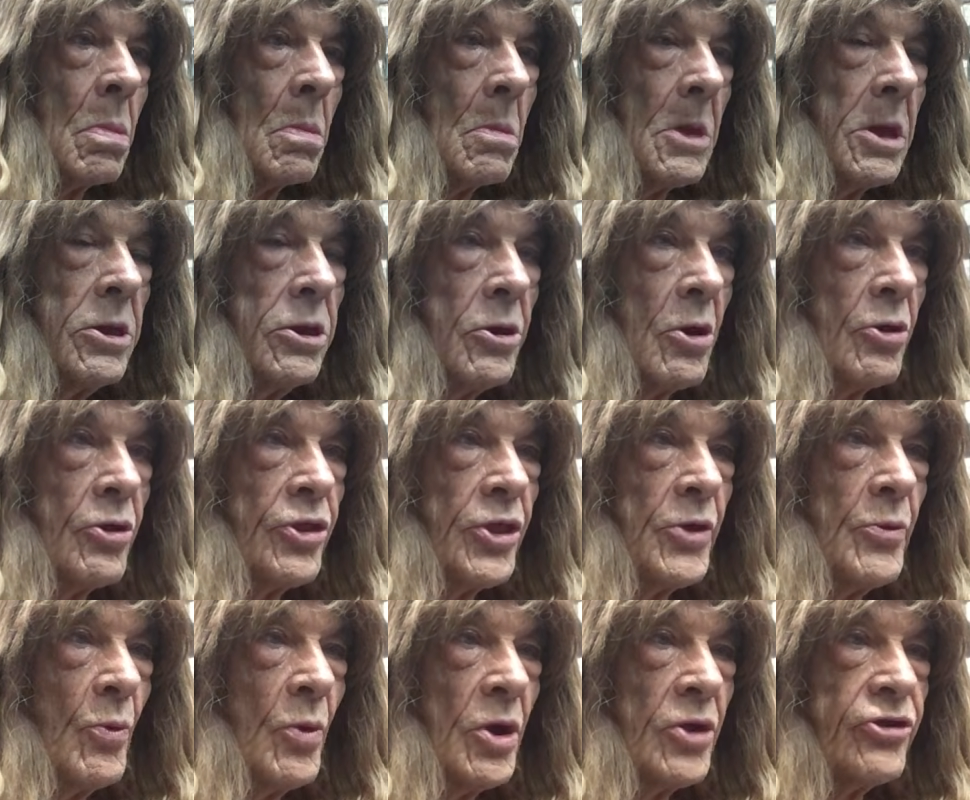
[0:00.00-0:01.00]
They know they
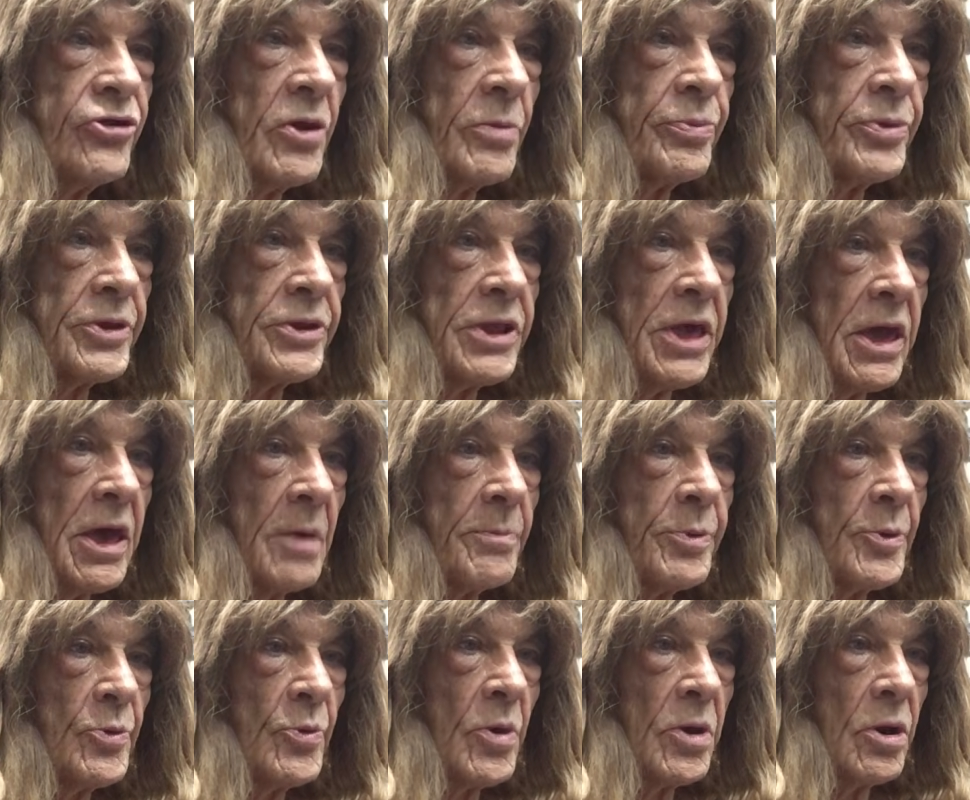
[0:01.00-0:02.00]
want something to
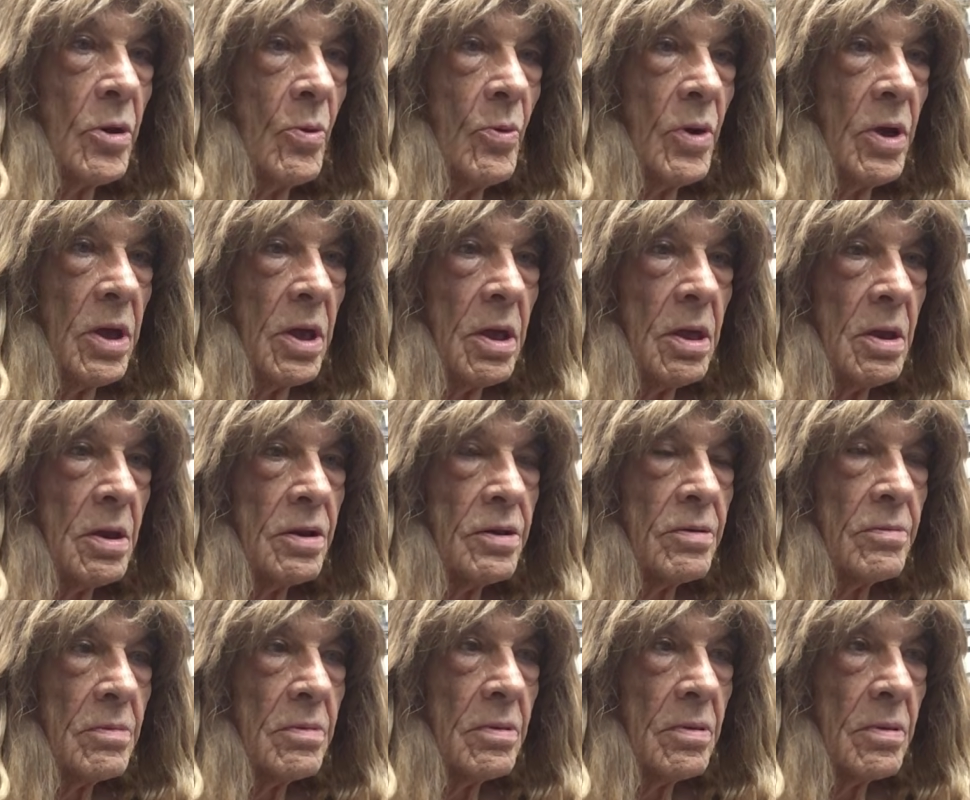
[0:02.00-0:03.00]
happen right away, and